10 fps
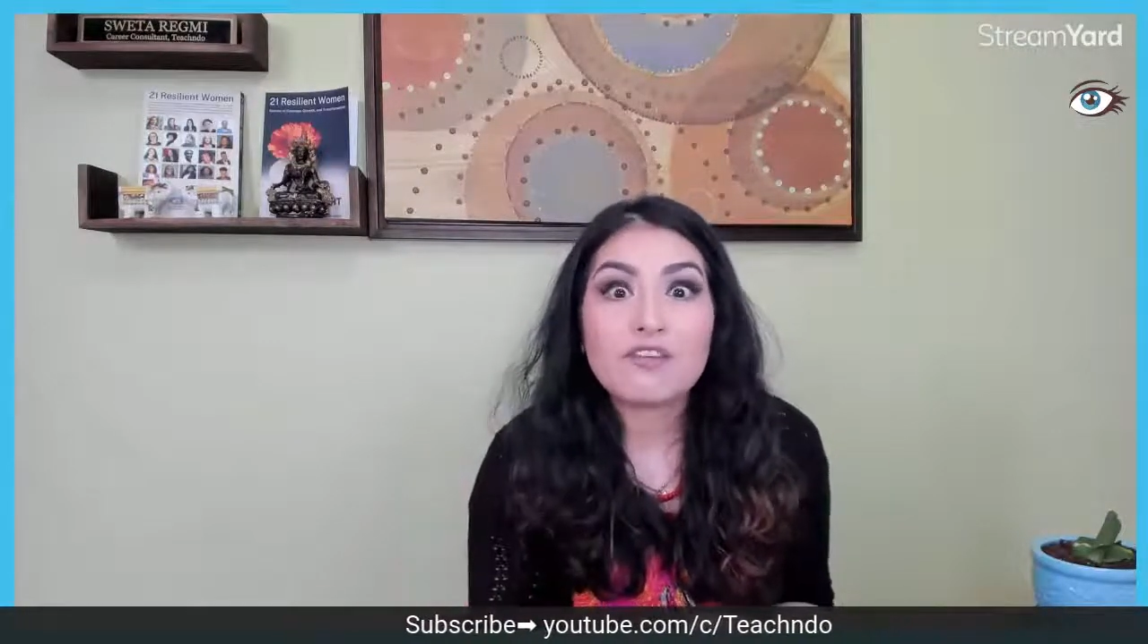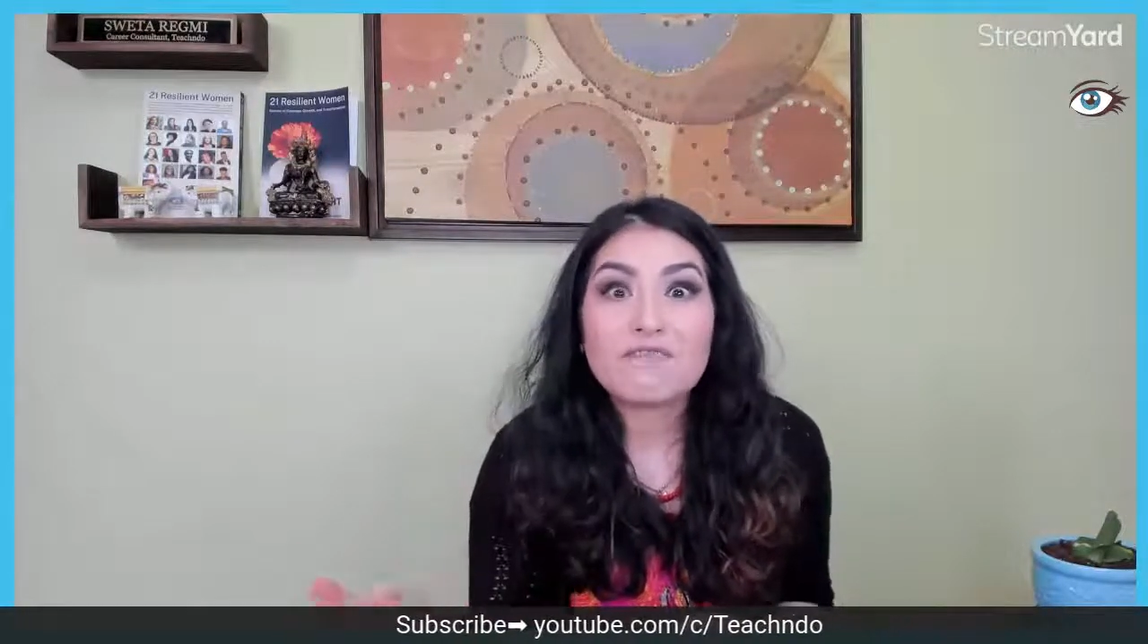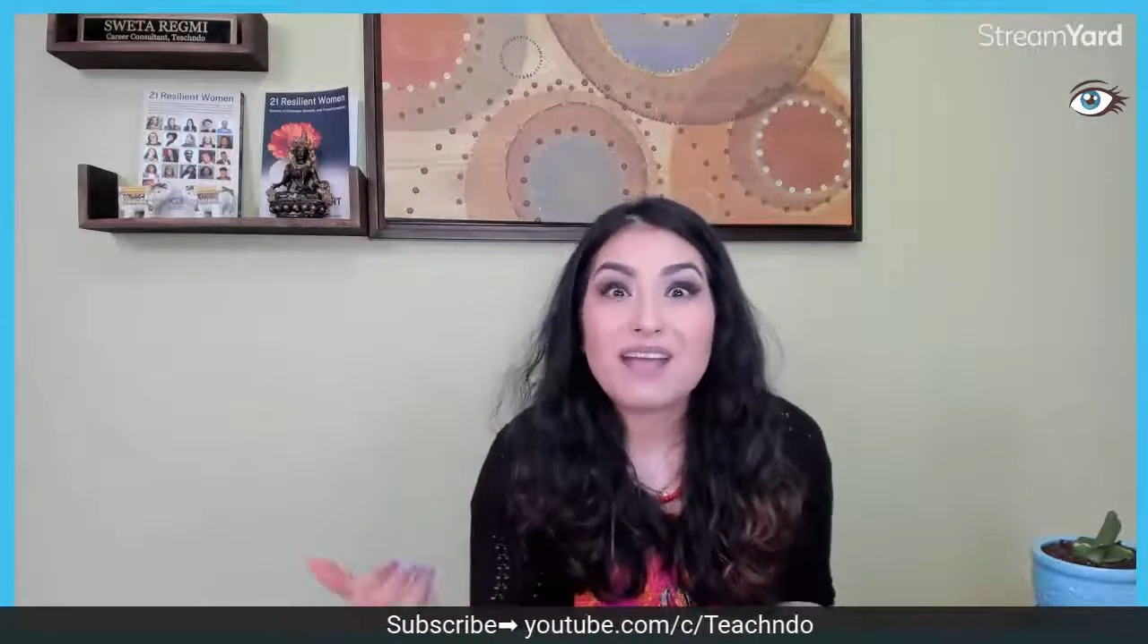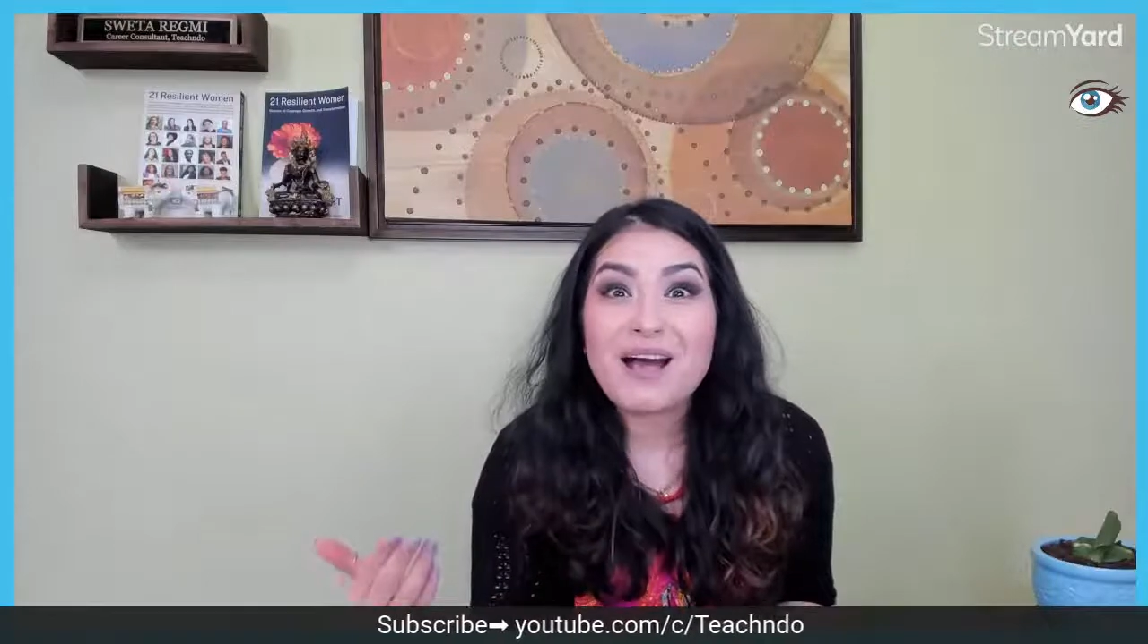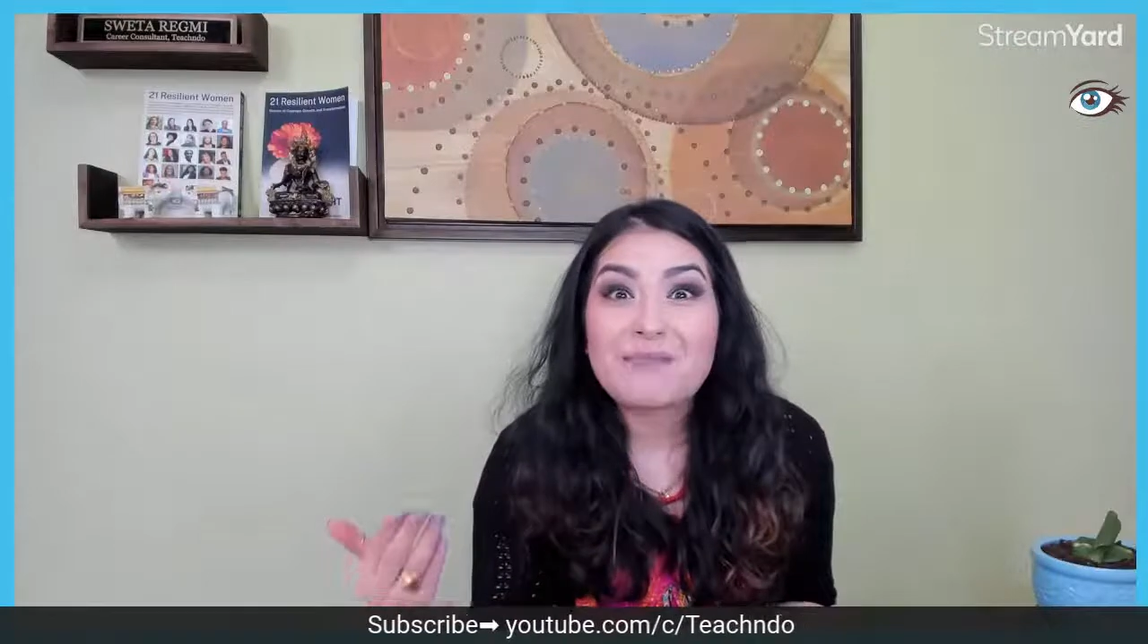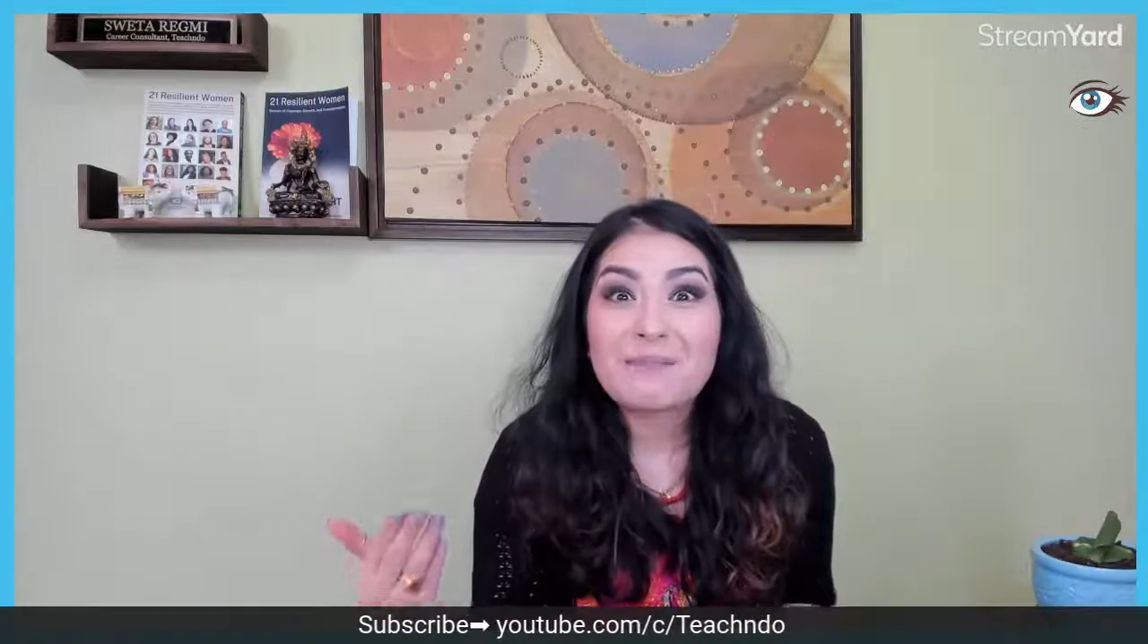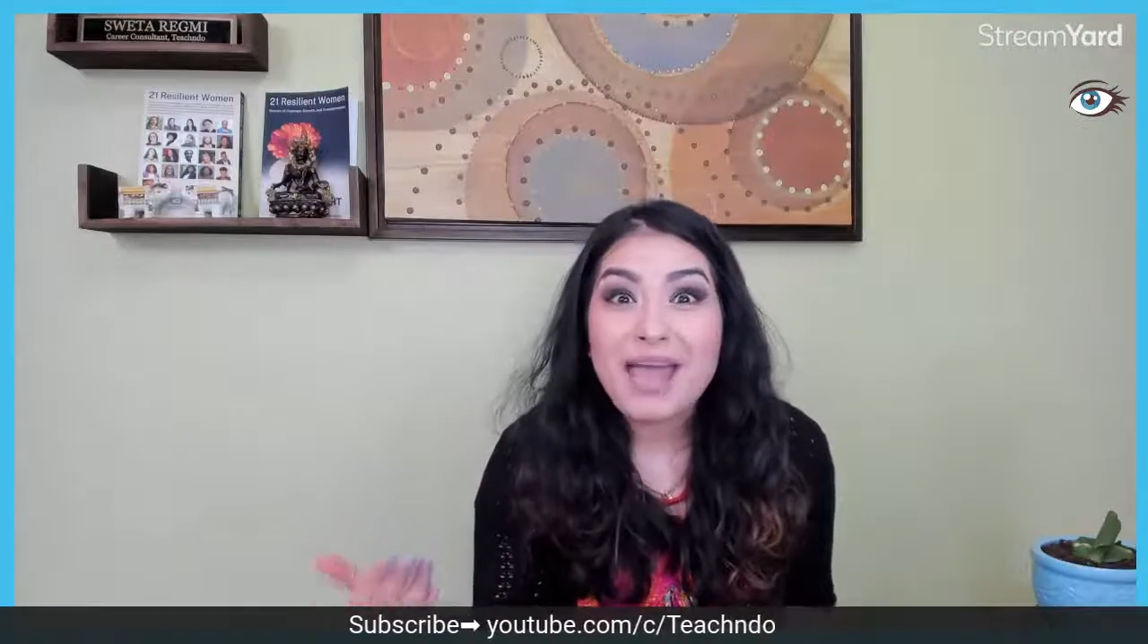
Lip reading: they've become the